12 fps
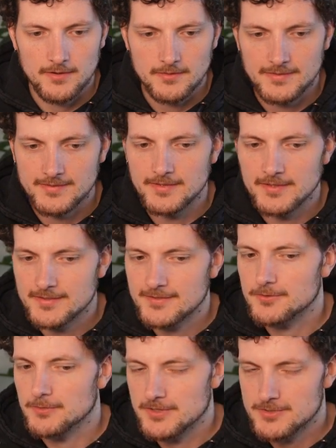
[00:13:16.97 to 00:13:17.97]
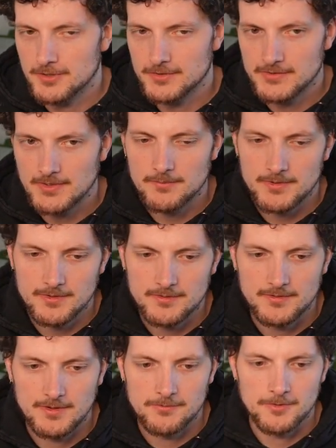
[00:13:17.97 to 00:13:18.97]
it still needs to return
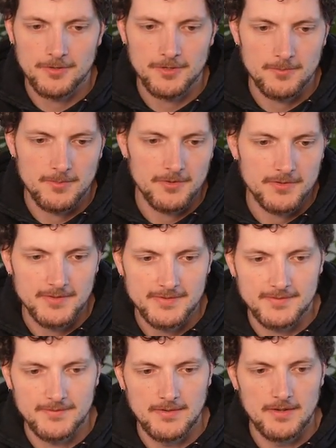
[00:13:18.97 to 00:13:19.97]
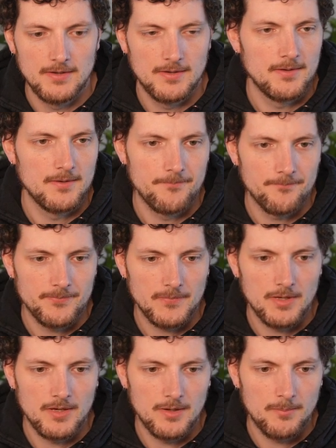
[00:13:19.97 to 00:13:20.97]
something. I forgot about this.
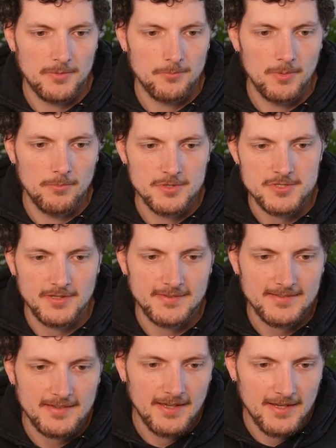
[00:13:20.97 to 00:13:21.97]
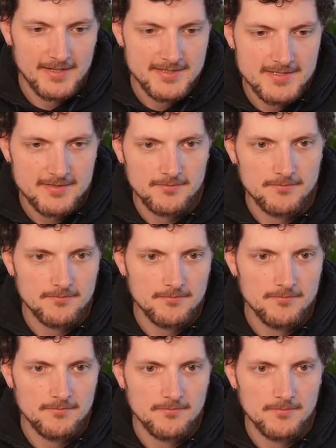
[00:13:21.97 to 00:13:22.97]
But we would just add,
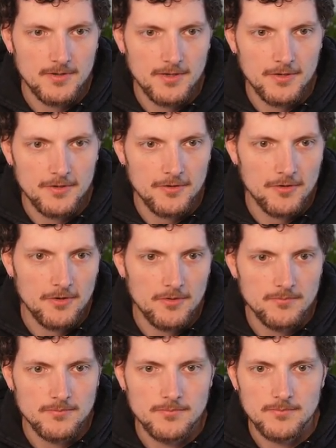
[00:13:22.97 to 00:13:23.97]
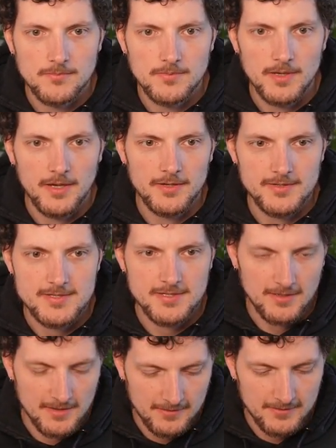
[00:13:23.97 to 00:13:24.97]
I don't know, add it
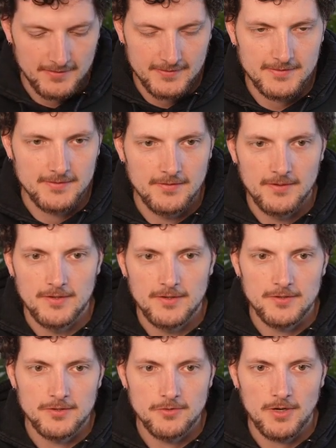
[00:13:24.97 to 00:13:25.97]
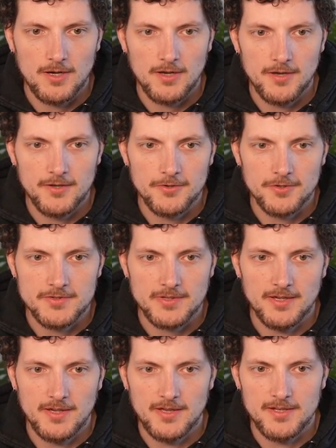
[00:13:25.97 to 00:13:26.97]
here like this,
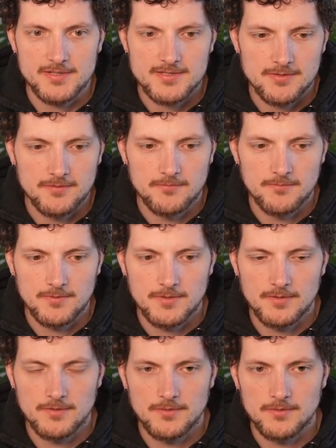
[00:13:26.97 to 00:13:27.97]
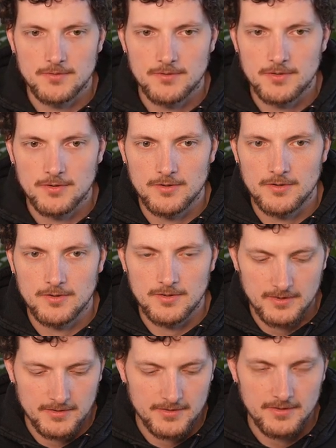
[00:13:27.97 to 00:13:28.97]
UI.add,
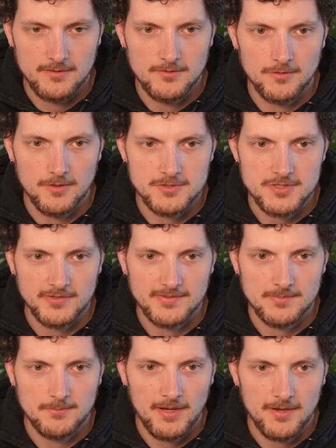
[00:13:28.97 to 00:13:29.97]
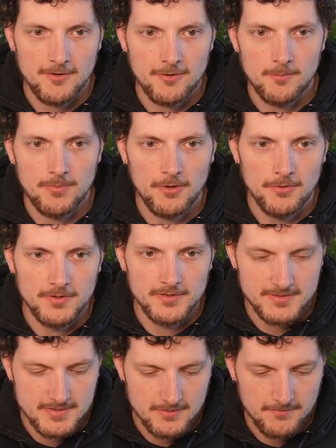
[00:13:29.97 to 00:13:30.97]
and then, or just my
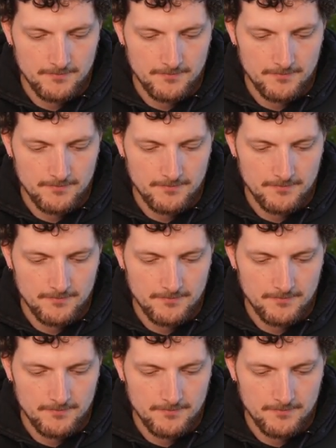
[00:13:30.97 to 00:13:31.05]
component,